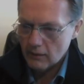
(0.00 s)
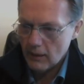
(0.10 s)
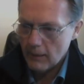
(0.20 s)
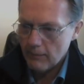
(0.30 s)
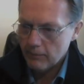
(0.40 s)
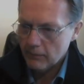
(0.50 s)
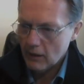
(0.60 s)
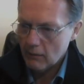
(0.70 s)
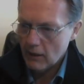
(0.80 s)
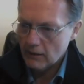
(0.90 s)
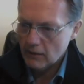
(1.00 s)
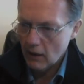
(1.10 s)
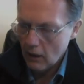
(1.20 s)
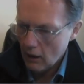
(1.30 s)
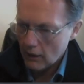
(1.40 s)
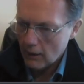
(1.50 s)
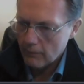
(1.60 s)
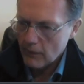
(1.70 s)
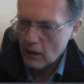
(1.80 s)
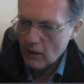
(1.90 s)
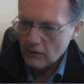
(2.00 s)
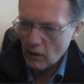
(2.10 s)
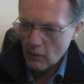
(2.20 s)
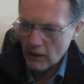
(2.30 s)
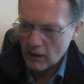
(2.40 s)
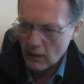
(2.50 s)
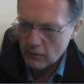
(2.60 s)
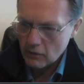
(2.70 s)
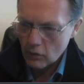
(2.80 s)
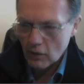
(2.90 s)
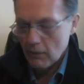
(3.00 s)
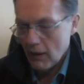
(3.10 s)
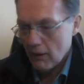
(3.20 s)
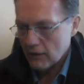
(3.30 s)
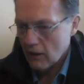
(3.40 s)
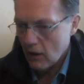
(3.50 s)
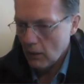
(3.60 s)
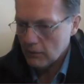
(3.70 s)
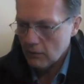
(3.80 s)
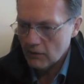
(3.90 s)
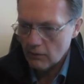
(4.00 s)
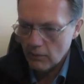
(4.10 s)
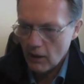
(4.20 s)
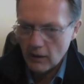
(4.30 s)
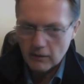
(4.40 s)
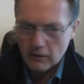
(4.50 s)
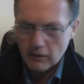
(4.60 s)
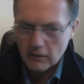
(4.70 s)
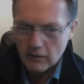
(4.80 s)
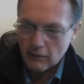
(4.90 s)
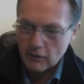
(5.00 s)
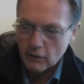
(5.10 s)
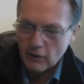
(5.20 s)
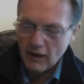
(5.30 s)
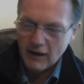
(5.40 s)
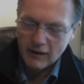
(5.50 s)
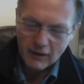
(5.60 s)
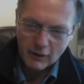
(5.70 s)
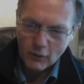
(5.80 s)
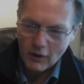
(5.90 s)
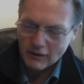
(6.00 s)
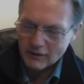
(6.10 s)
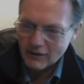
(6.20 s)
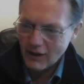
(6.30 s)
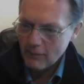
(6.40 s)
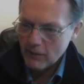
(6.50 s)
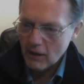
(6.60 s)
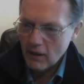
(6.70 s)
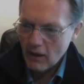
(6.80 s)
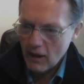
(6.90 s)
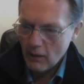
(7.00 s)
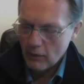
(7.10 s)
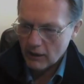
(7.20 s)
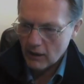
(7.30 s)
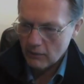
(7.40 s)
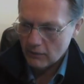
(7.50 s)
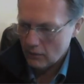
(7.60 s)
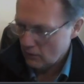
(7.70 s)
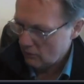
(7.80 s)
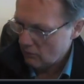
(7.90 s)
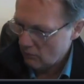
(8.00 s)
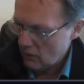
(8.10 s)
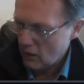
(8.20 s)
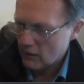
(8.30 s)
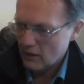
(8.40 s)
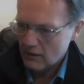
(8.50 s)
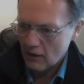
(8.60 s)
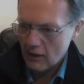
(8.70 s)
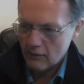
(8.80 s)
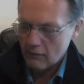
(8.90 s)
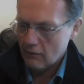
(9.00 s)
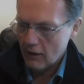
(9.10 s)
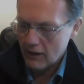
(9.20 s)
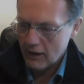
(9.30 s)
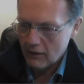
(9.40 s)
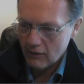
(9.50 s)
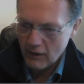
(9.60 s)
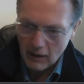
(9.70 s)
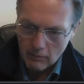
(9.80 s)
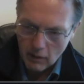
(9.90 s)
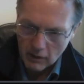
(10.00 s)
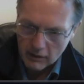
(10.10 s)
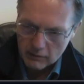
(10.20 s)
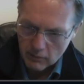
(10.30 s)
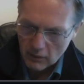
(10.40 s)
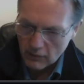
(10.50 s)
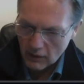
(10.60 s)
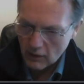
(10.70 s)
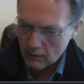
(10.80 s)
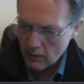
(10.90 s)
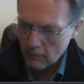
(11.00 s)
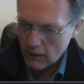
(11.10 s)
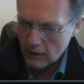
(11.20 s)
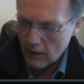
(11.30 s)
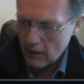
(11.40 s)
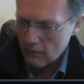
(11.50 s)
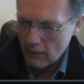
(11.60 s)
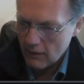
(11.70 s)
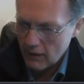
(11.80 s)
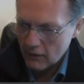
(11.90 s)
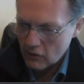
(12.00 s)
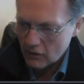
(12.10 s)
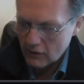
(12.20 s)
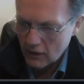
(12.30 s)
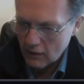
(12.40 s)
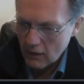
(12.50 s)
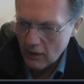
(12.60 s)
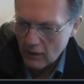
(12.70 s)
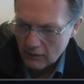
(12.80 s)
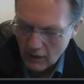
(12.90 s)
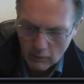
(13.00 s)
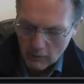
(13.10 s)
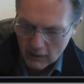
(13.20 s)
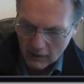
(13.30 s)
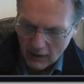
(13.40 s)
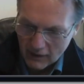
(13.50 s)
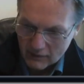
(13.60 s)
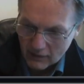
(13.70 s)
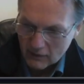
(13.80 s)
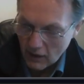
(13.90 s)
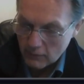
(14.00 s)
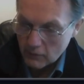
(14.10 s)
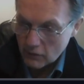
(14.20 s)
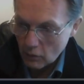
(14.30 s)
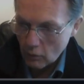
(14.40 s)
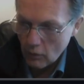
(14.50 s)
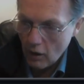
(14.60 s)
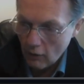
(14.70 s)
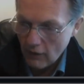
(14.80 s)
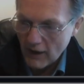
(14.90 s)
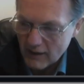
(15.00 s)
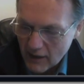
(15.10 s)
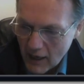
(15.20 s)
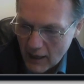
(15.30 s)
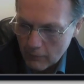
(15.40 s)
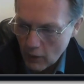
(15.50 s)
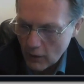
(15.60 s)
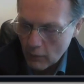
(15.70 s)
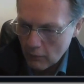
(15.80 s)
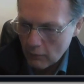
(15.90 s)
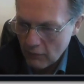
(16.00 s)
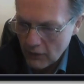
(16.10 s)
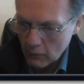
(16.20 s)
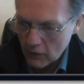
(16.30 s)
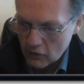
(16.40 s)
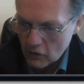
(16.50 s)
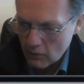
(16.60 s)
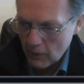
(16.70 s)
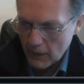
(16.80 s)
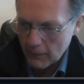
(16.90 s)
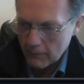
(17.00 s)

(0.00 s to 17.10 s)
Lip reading: So that makes it harder. So when it comes to talking about things like optimism bias, it's better to do that in a quieter time. And when it comes to markets, like right here and now, markets moving and make it interesting, today would have been a classic time to do our end game where we think we should be.